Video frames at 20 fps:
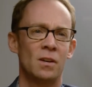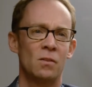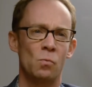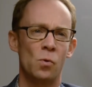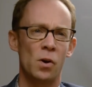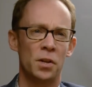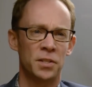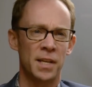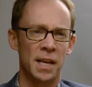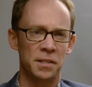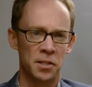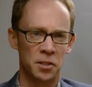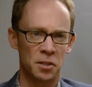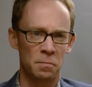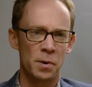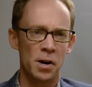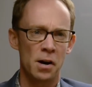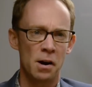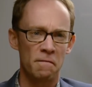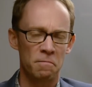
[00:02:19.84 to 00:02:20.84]
what sets us
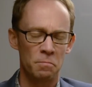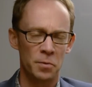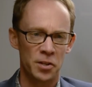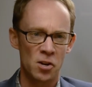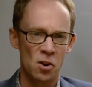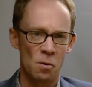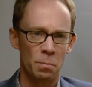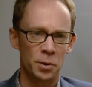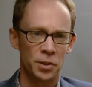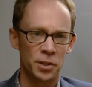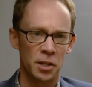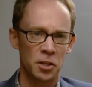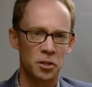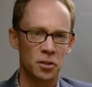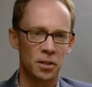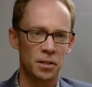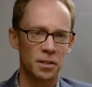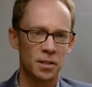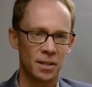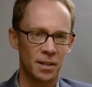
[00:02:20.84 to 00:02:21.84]
apart from the
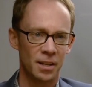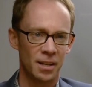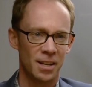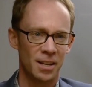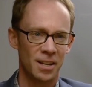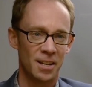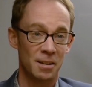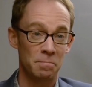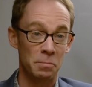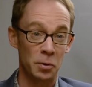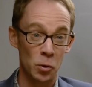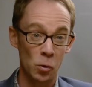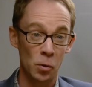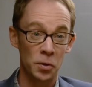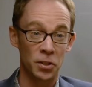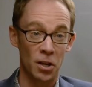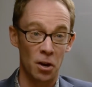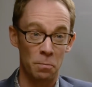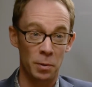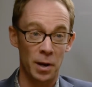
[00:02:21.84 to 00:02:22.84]
competition, but
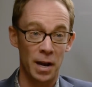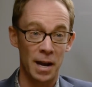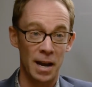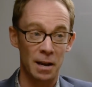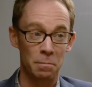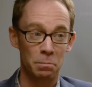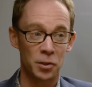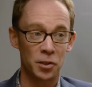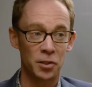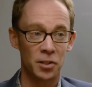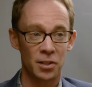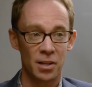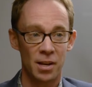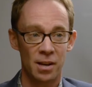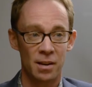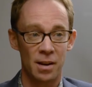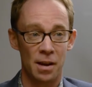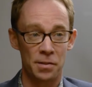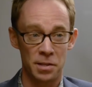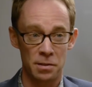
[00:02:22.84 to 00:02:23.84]
also perhaps
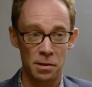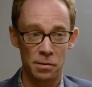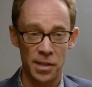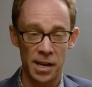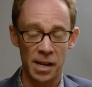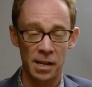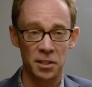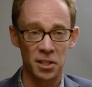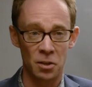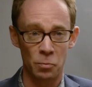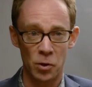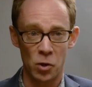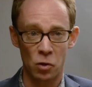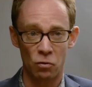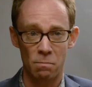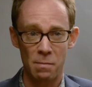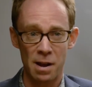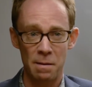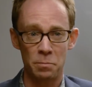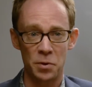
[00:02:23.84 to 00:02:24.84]
I think the things that we all
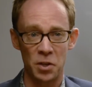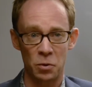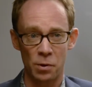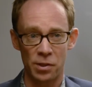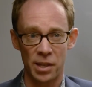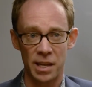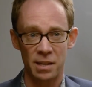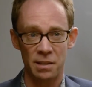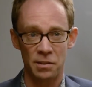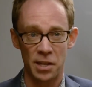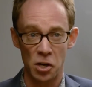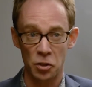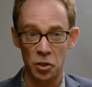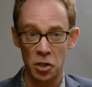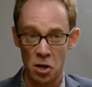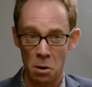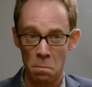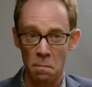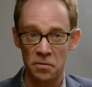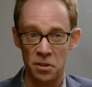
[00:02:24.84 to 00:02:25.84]
remembered were the
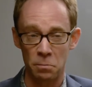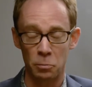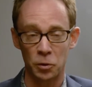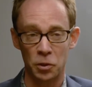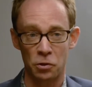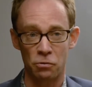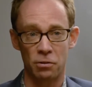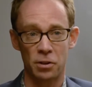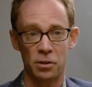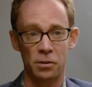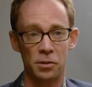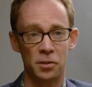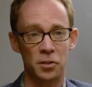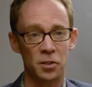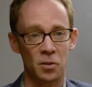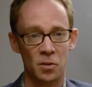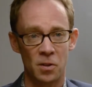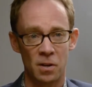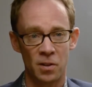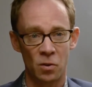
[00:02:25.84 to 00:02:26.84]
uncomfortable
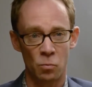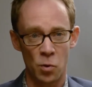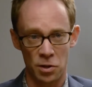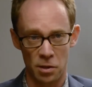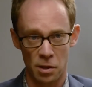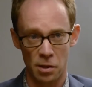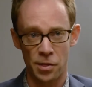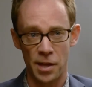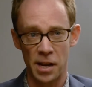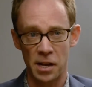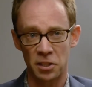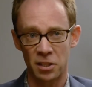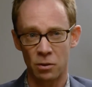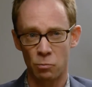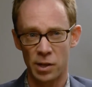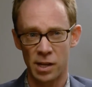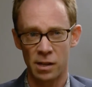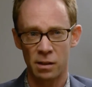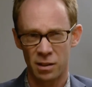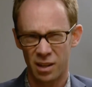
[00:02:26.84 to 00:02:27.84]
truths. What are the things that
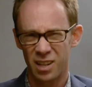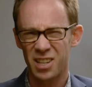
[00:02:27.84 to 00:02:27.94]
we